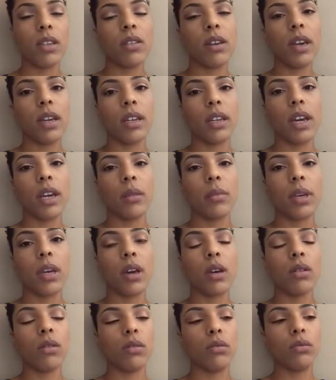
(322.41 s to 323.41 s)
You kind of got to be
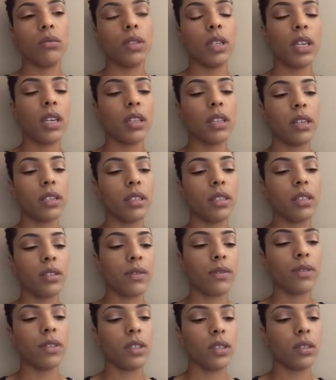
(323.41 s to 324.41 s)
home to get that
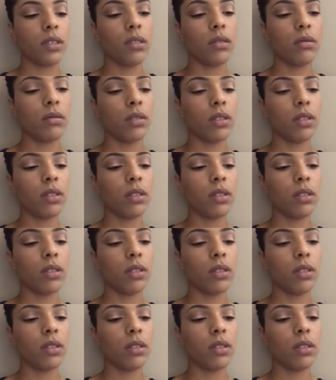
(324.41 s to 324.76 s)
stuff done.